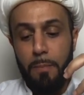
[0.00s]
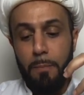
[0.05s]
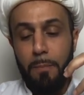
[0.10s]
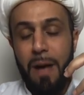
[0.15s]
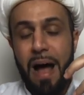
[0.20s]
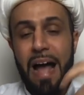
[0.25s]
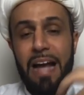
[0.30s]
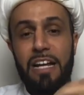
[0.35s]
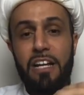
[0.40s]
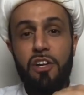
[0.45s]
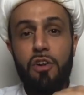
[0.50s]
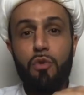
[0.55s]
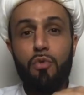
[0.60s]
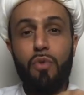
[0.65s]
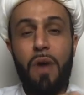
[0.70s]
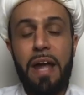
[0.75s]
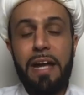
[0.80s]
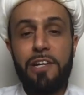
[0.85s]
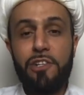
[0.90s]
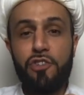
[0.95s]
my
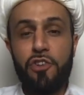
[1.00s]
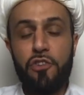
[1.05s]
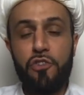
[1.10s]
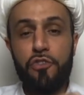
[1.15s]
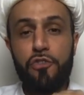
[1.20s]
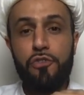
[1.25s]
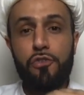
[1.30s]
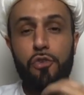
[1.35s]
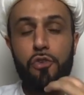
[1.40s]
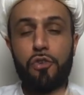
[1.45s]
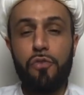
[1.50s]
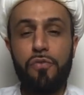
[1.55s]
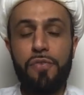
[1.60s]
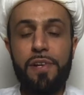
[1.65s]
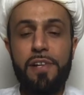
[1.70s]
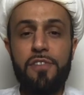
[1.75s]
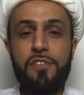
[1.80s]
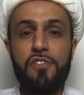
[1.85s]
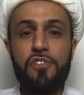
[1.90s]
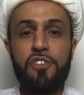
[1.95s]
righteous
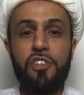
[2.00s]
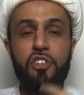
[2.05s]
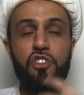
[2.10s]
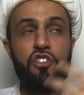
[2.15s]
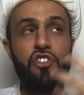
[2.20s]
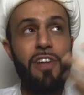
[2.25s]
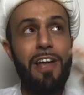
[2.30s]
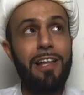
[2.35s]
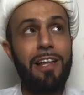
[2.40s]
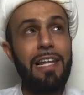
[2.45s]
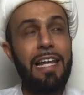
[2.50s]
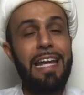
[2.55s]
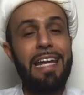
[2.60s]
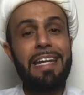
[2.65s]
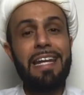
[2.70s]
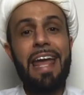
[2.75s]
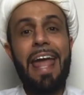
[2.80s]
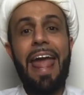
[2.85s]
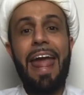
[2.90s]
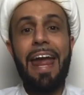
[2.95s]
servants shall
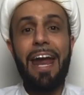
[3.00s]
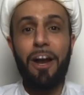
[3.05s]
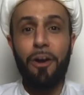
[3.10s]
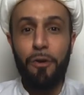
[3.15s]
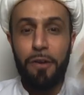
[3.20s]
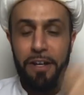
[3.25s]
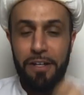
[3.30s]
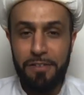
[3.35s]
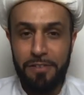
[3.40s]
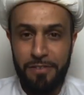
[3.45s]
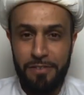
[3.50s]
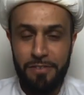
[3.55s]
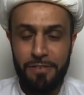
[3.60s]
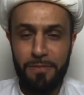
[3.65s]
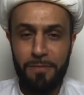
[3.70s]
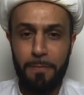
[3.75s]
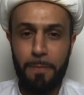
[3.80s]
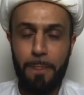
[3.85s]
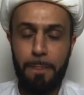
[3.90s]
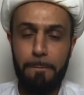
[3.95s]
inherit
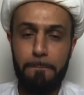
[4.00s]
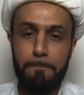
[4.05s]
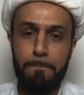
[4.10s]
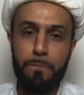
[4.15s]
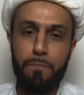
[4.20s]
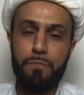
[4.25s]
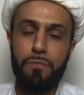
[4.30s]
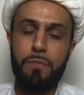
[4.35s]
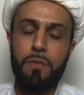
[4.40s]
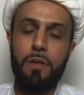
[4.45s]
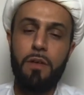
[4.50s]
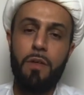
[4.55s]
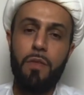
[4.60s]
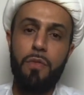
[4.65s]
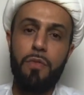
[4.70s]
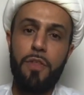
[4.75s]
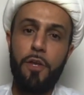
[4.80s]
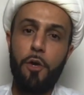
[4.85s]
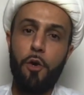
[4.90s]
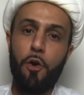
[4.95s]

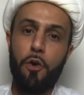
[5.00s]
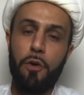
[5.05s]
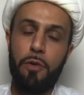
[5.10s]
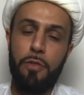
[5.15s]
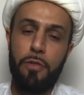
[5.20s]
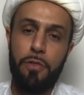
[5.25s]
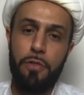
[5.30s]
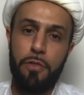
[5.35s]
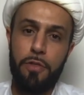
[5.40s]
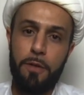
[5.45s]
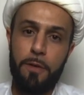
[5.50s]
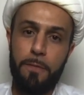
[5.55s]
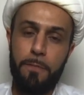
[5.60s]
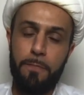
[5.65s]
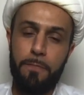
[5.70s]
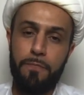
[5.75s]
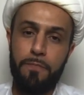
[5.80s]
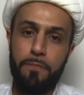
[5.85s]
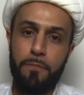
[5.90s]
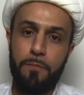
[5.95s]
the earth.
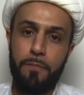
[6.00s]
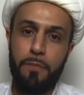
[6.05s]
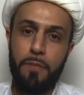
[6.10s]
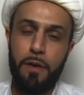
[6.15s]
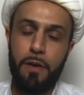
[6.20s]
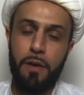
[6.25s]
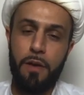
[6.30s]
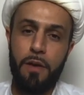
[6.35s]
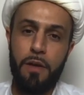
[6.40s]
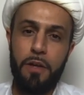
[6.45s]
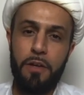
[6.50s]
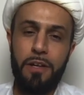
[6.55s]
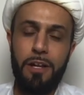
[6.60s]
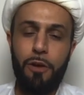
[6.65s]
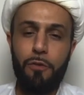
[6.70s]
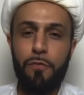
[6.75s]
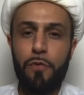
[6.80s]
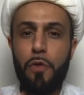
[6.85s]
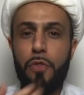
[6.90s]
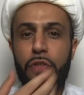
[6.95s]

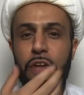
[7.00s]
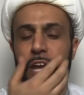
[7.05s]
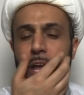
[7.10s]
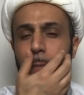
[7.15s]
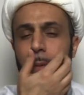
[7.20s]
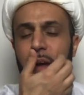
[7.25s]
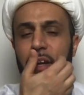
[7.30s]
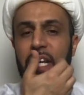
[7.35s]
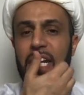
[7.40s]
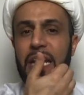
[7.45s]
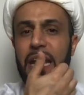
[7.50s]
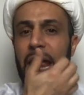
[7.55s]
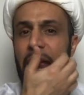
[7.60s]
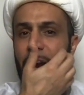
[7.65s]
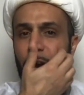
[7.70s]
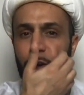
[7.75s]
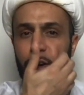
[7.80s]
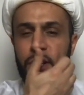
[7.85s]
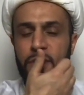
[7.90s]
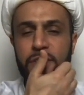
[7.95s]
Now, if you think about
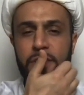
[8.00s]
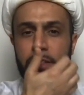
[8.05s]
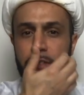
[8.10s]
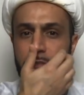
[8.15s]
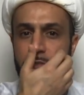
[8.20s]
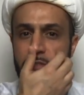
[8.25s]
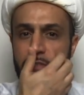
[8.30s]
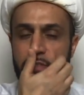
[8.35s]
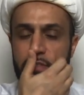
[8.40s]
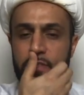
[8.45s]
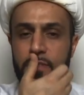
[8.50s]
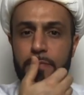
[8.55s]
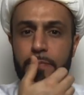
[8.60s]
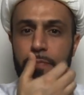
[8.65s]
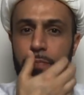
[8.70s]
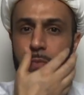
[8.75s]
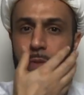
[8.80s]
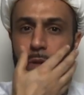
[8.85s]
inheritance,